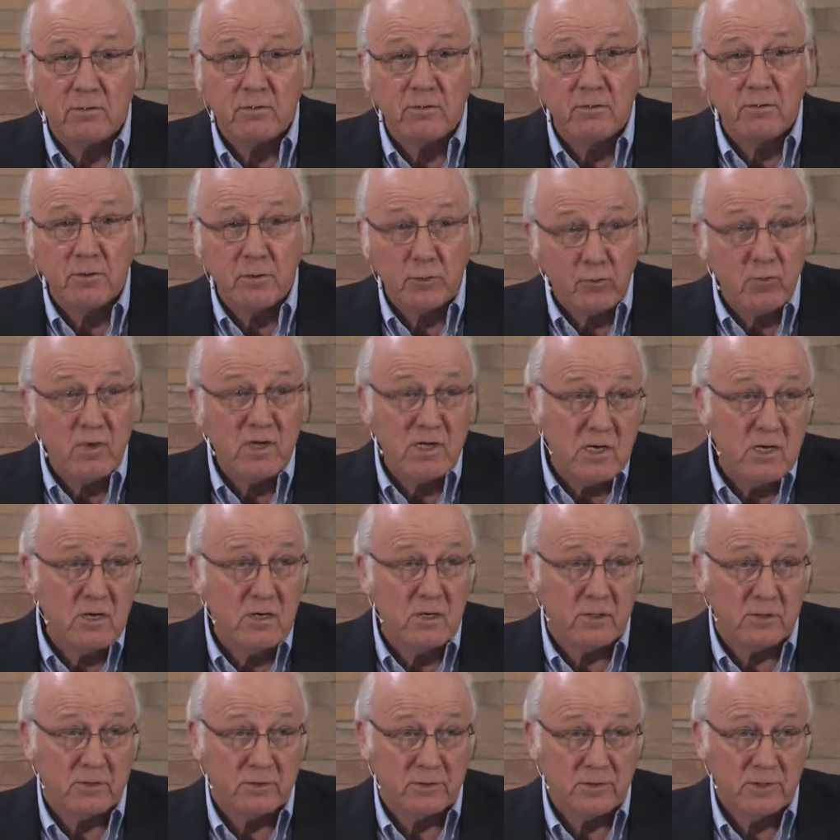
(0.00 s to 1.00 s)
three
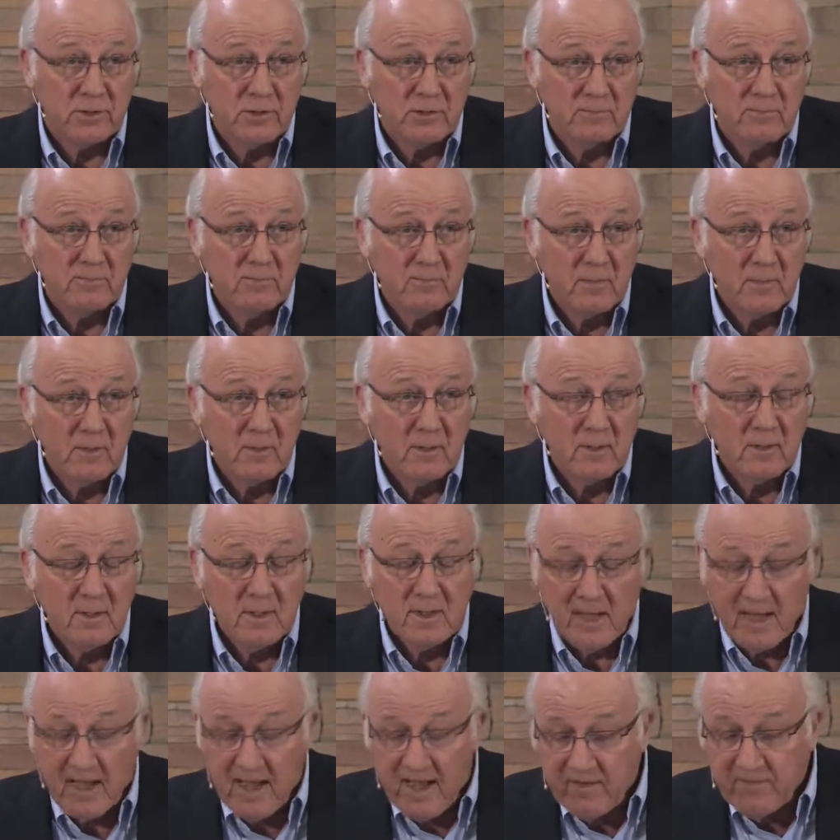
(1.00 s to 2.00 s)
years
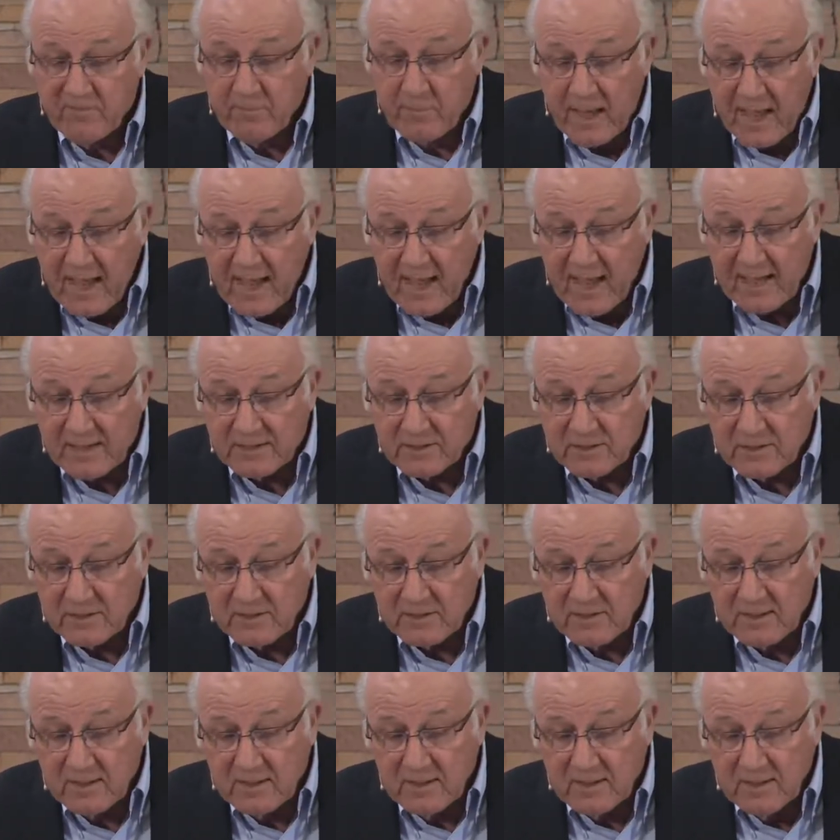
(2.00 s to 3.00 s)
have passed.
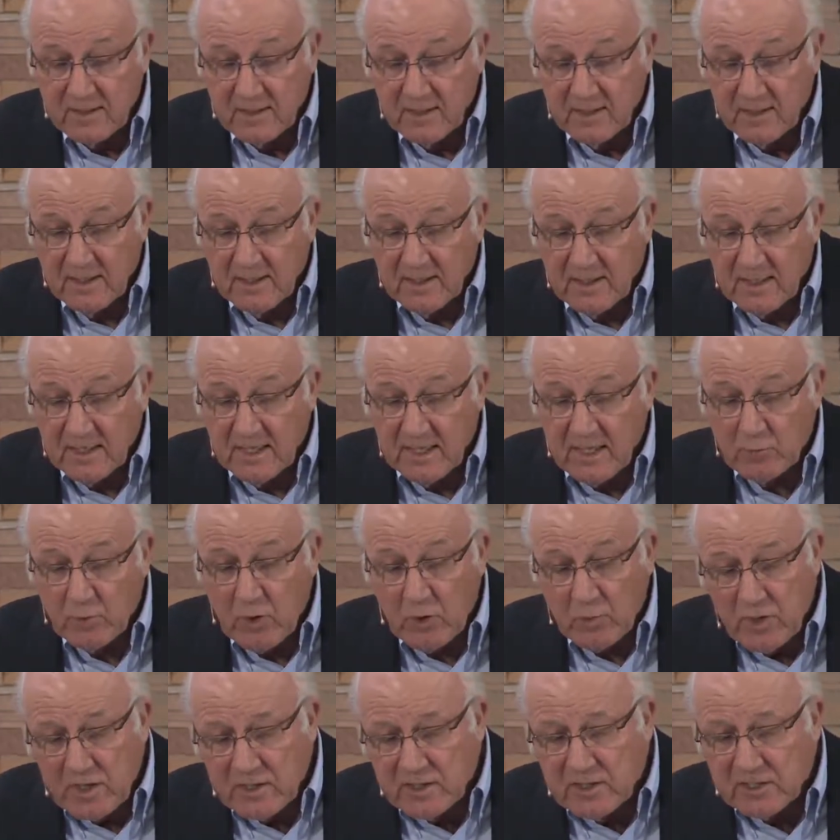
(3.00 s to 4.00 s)
And we
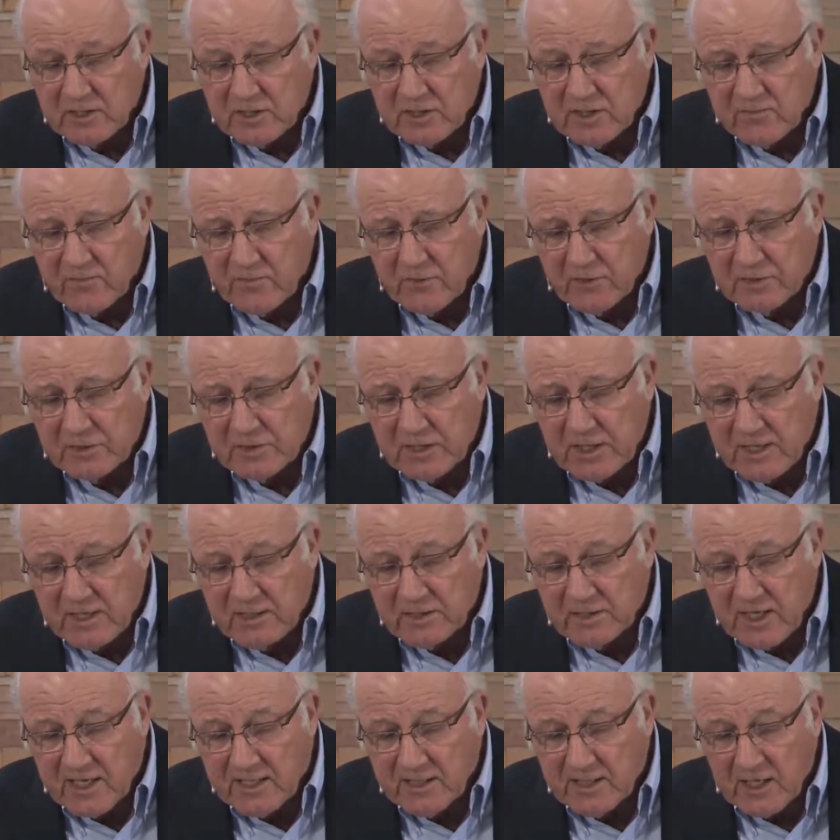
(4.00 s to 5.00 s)
read this in 1
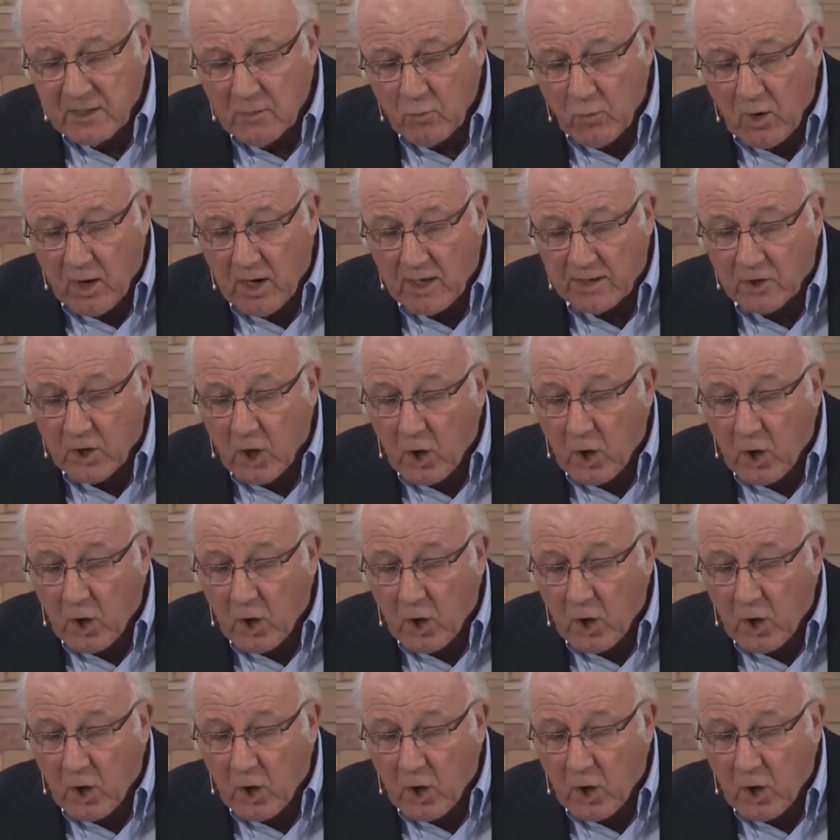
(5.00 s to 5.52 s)
Kings 18:1. Go